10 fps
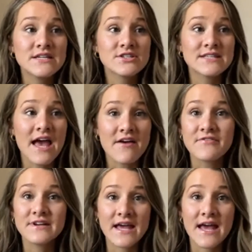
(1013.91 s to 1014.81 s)
just
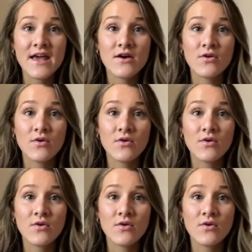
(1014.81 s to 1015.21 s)
every day,